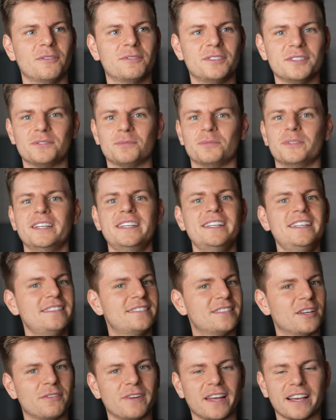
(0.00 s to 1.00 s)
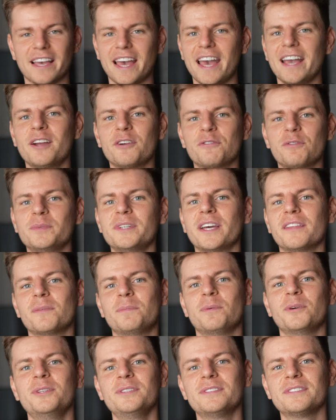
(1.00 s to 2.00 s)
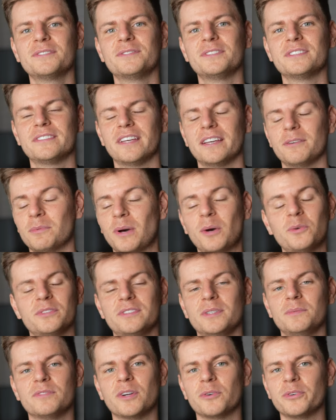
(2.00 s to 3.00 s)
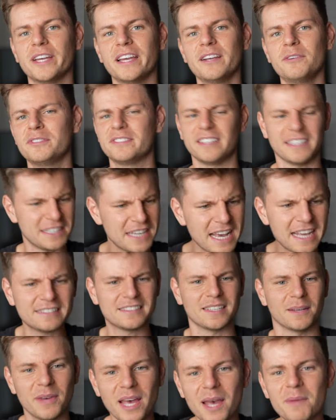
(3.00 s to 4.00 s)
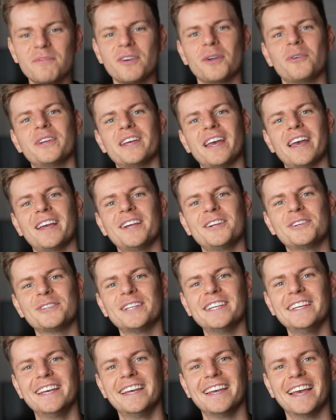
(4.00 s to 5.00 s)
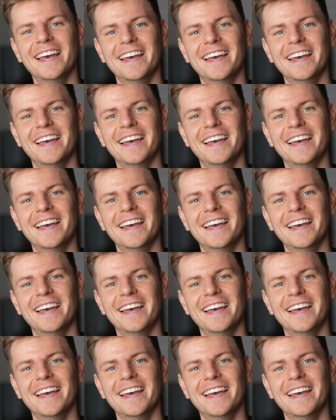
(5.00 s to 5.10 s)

this release of like anger from the other person. If you say, wow, you seem very angry, say, yes, I am very angry.